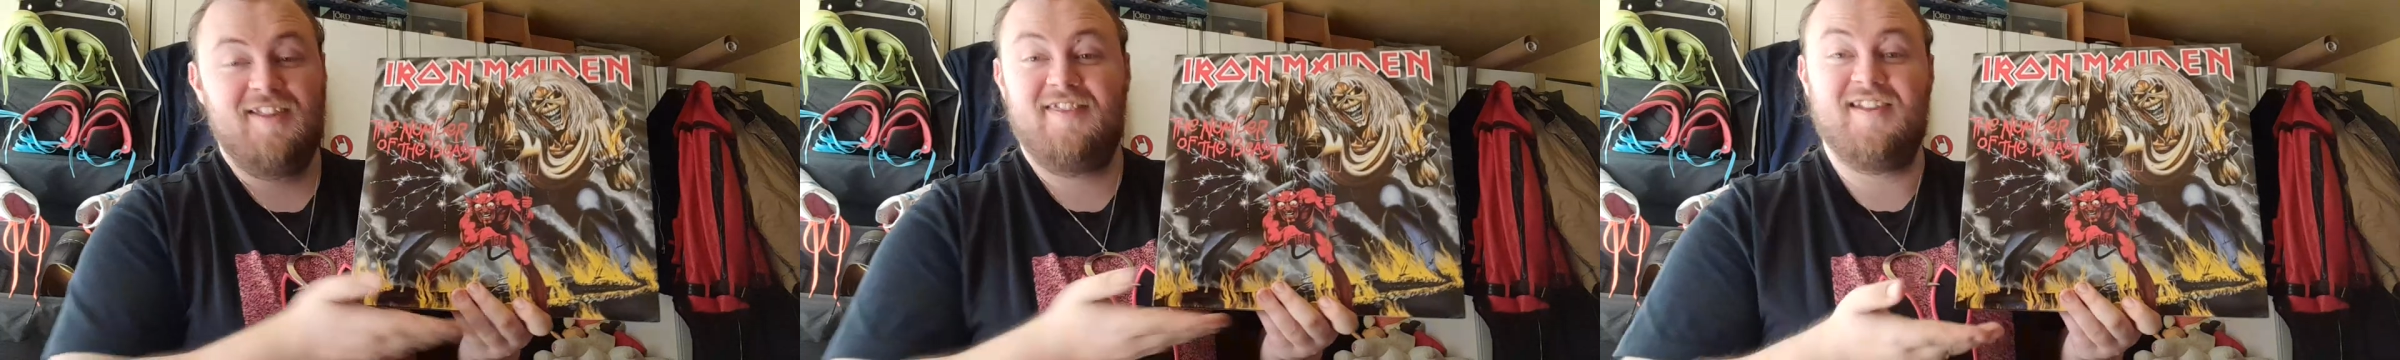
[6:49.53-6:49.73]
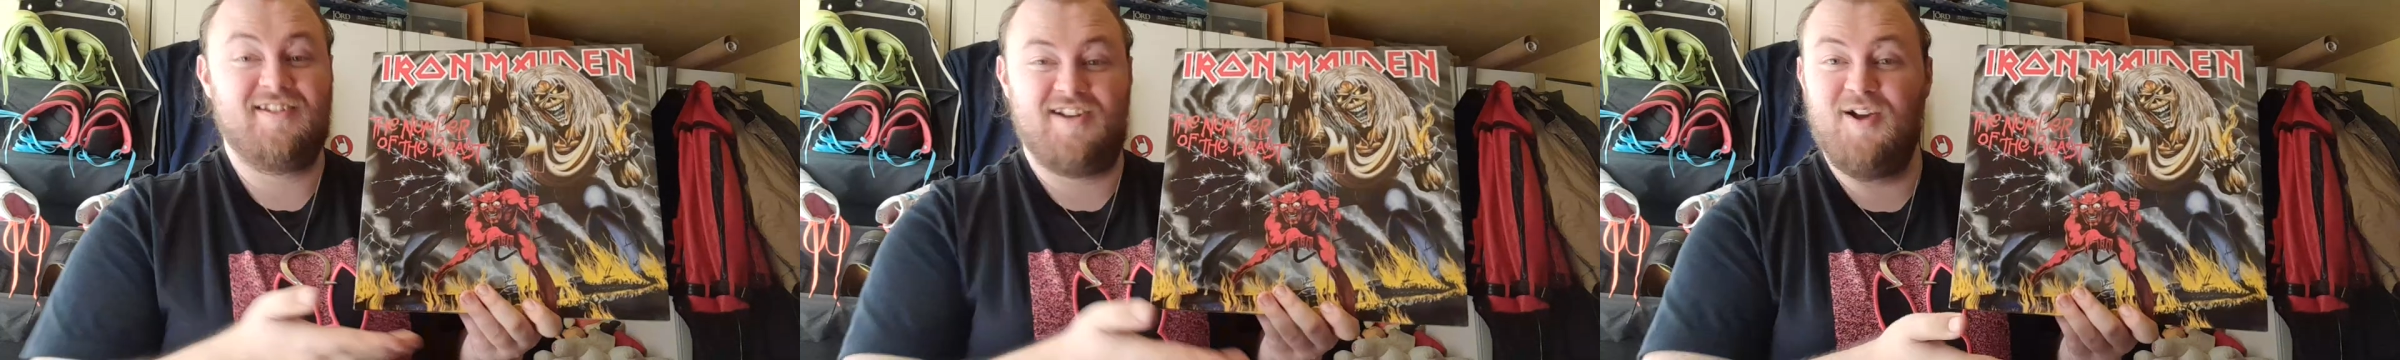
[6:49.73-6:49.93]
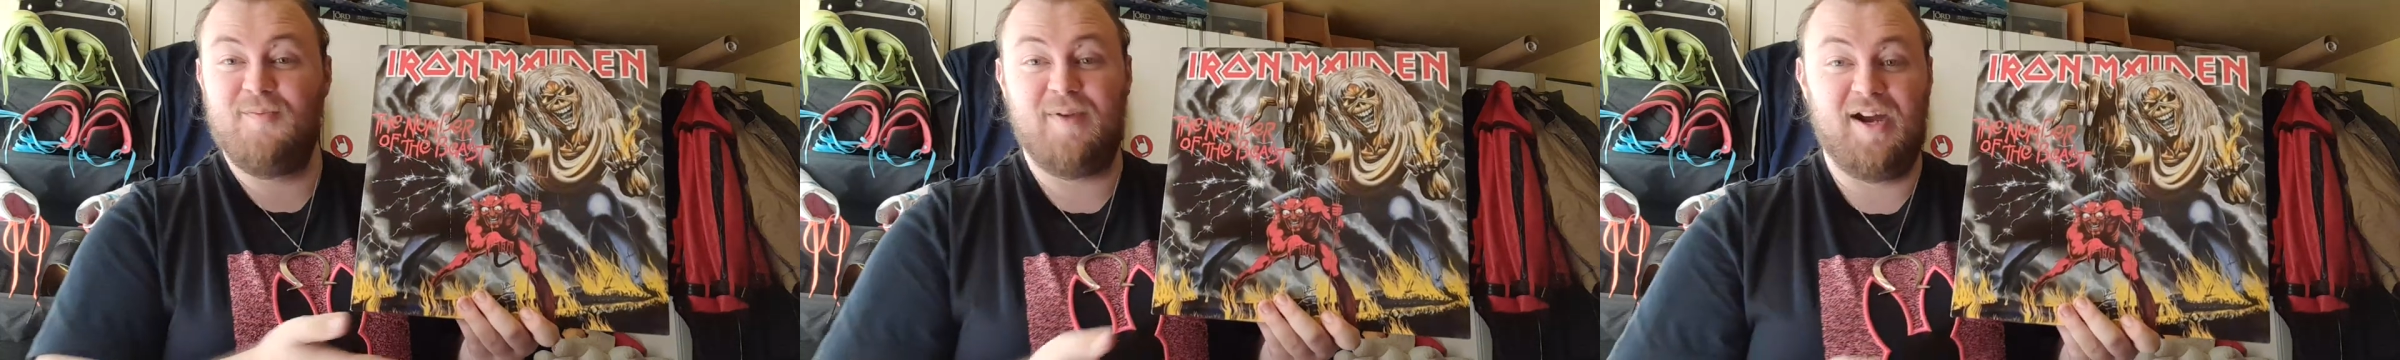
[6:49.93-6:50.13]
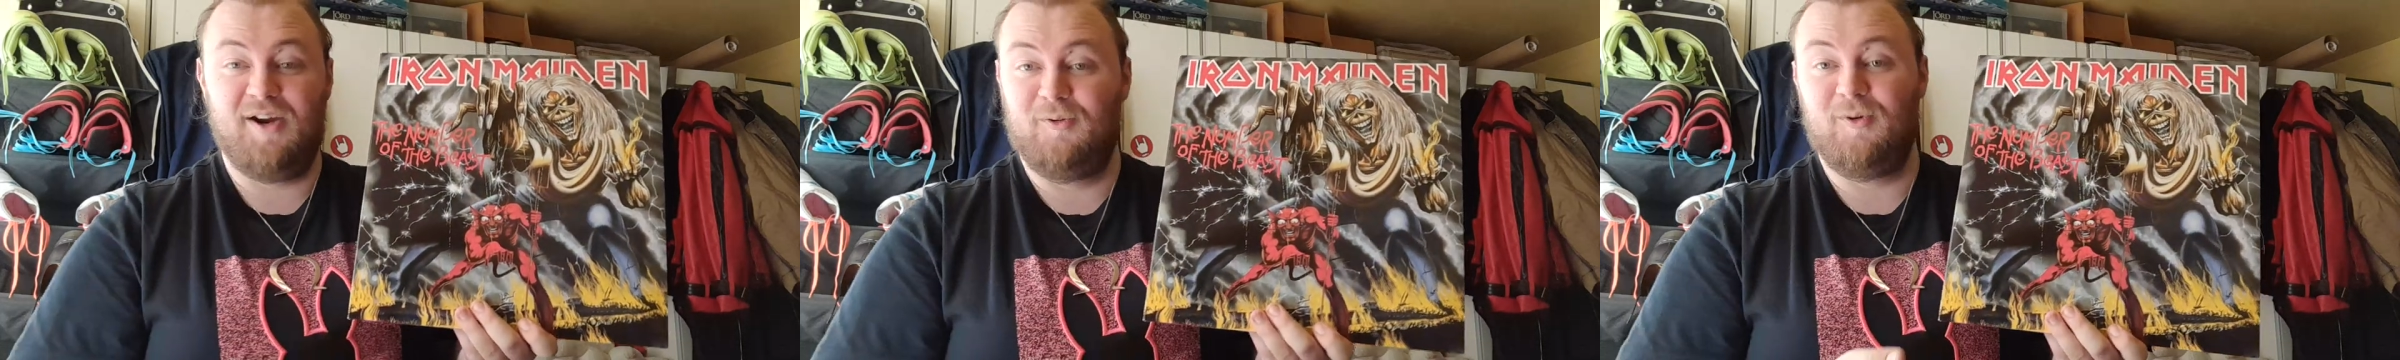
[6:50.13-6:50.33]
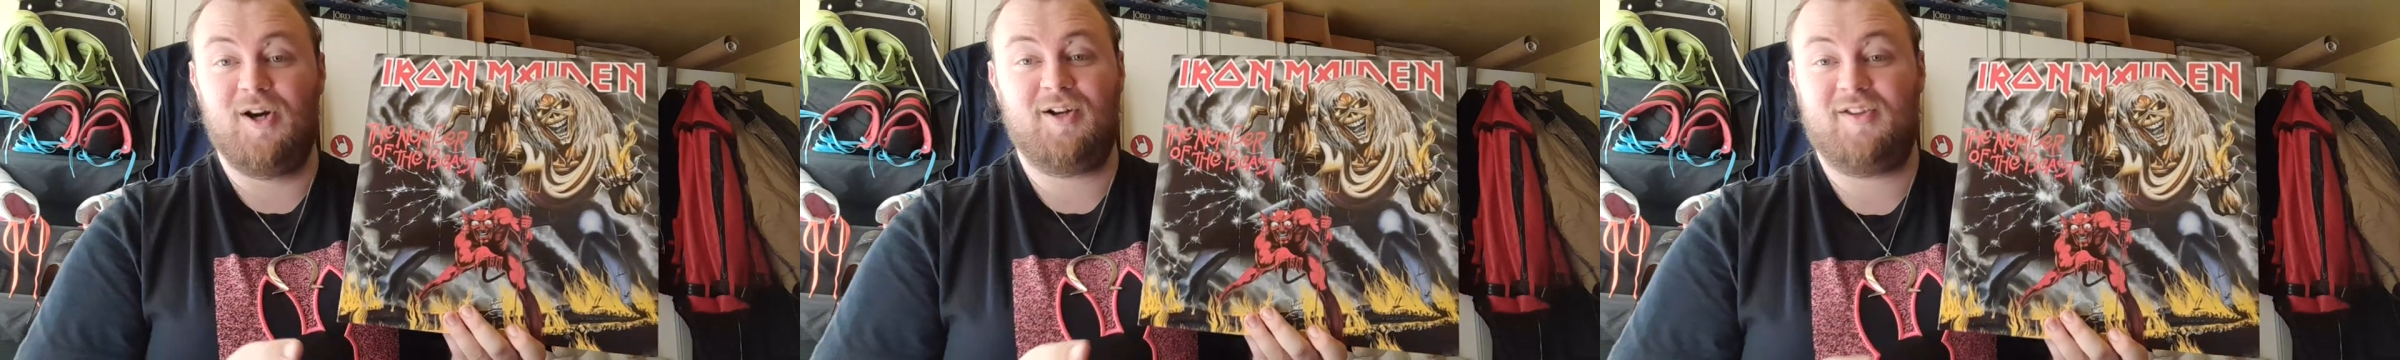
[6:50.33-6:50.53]
there's no
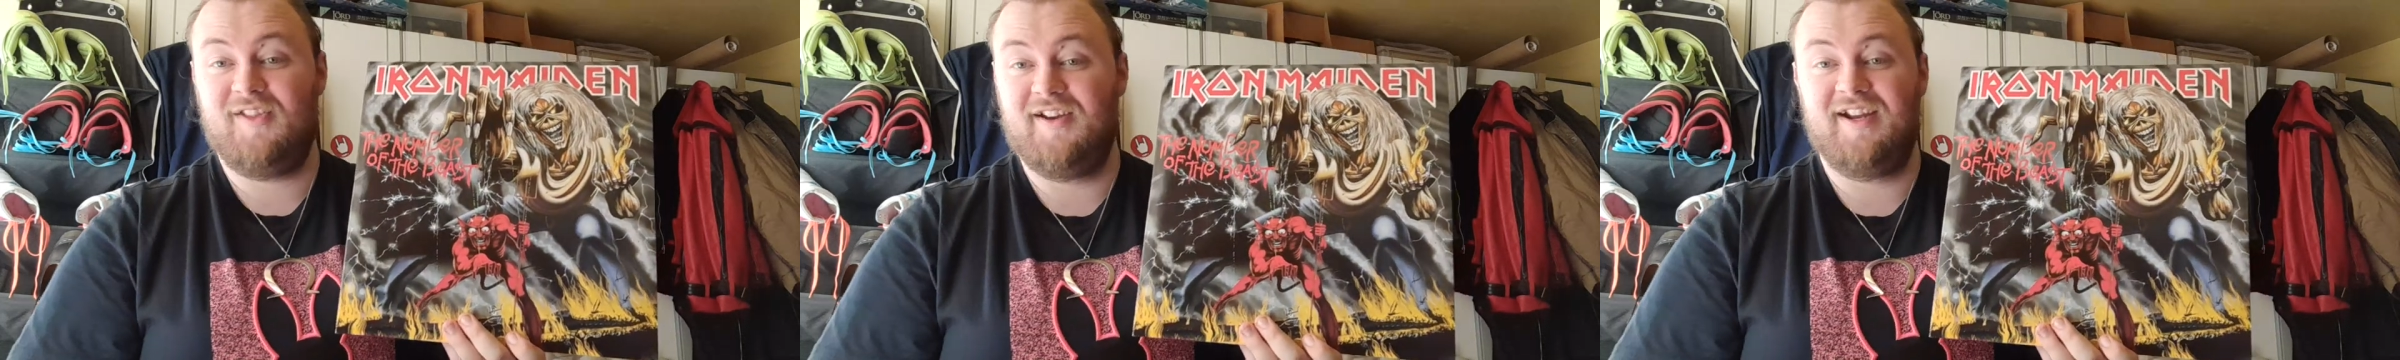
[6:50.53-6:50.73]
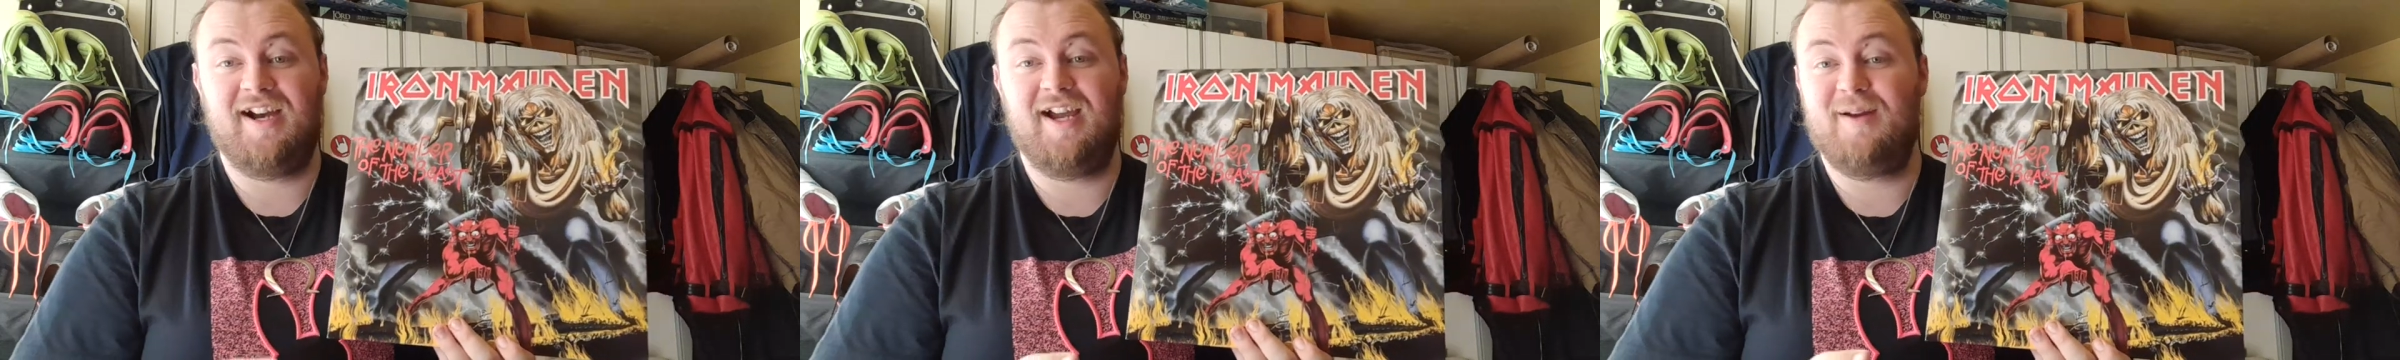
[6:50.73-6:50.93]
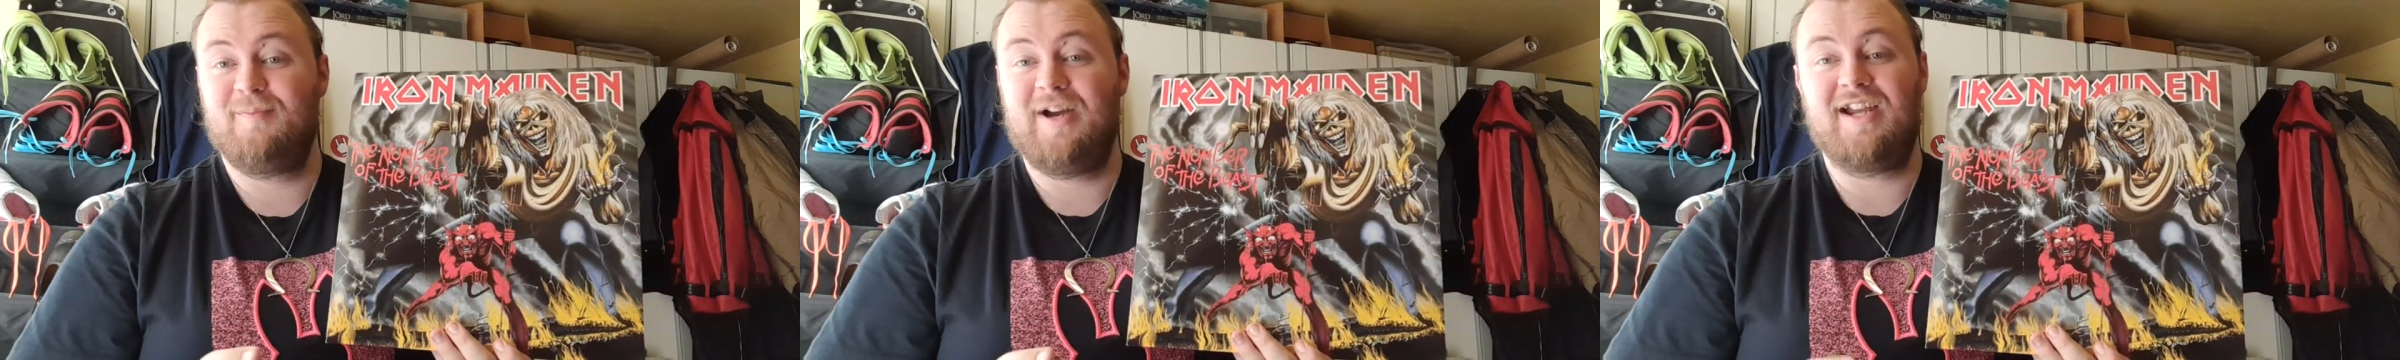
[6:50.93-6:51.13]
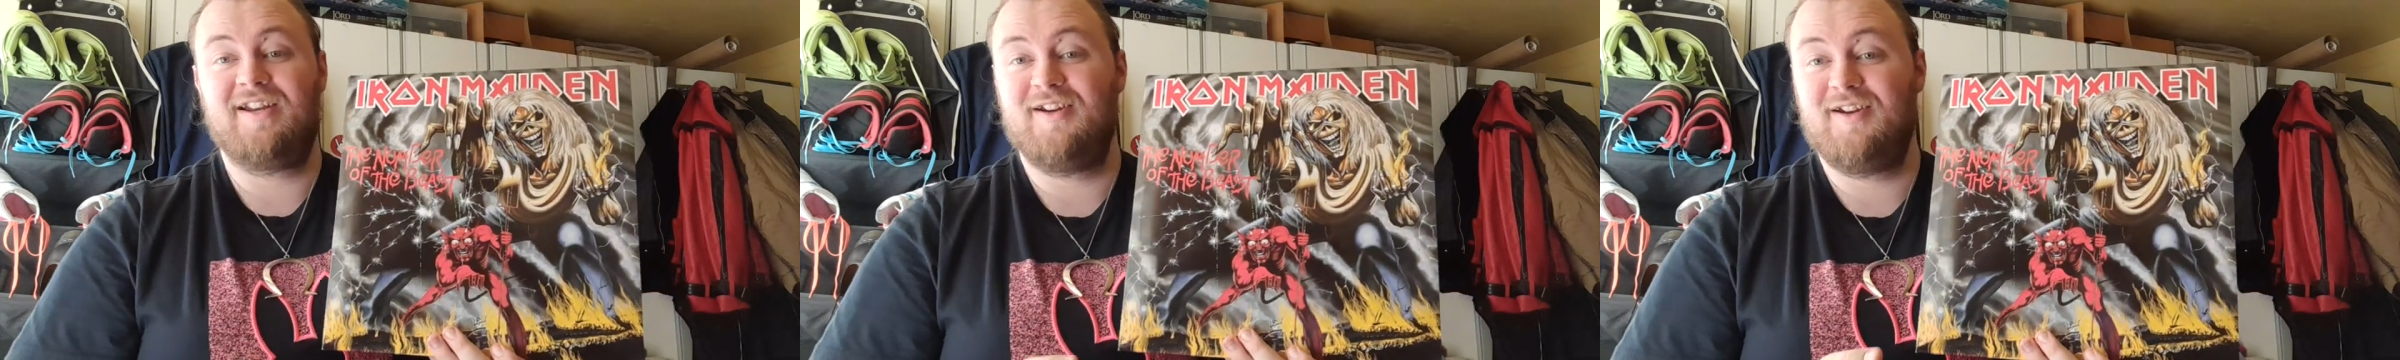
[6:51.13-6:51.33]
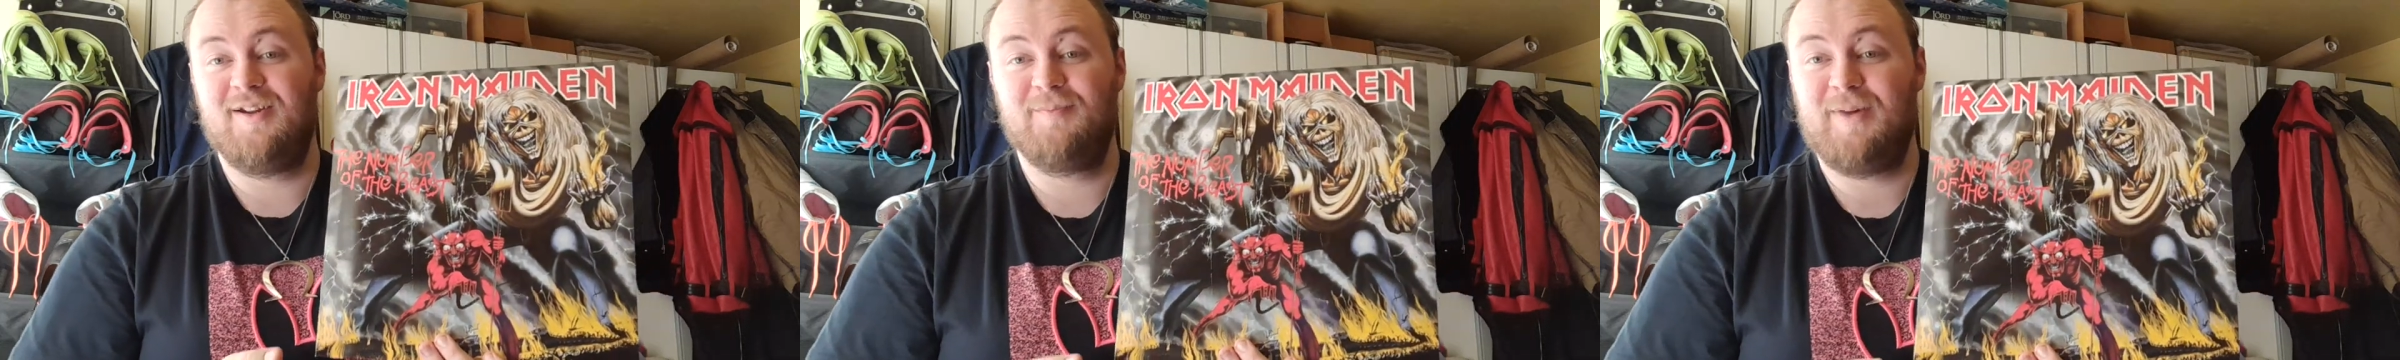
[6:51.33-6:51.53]
better rock than Iron
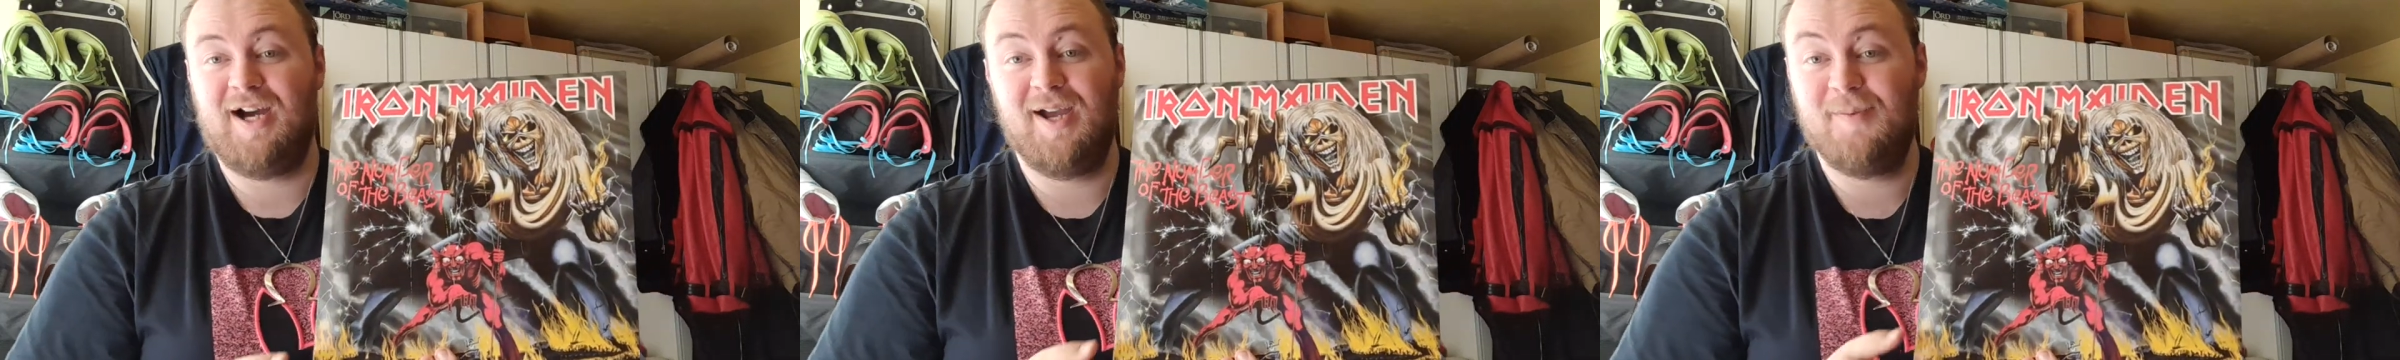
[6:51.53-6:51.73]
Maiden in my